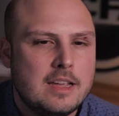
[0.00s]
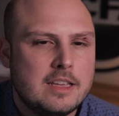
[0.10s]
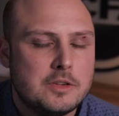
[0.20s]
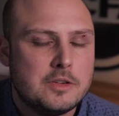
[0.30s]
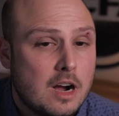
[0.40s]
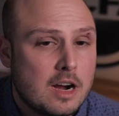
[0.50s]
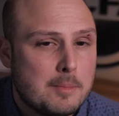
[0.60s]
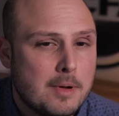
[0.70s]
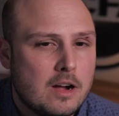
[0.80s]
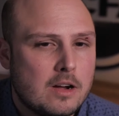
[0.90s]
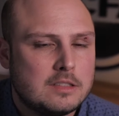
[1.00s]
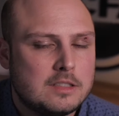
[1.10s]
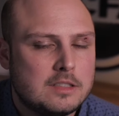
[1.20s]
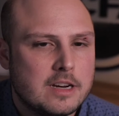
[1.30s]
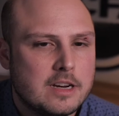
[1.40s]
you talk about
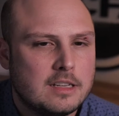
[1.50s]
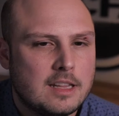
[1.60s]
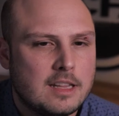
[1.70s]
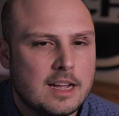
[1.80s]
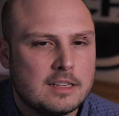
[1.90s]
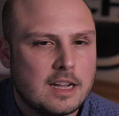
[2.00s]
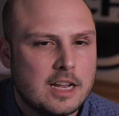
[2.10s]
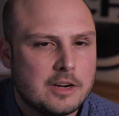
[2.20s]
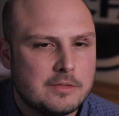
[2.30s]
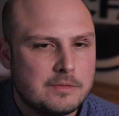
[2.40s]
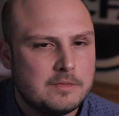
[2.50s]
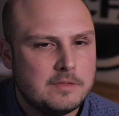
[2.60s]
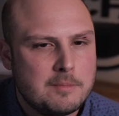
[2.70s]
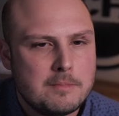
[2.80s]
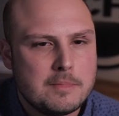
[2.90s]
during that kind of
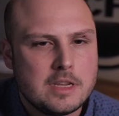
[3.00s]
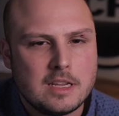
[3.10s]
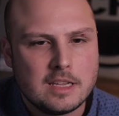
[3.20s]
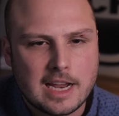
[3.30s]
immediate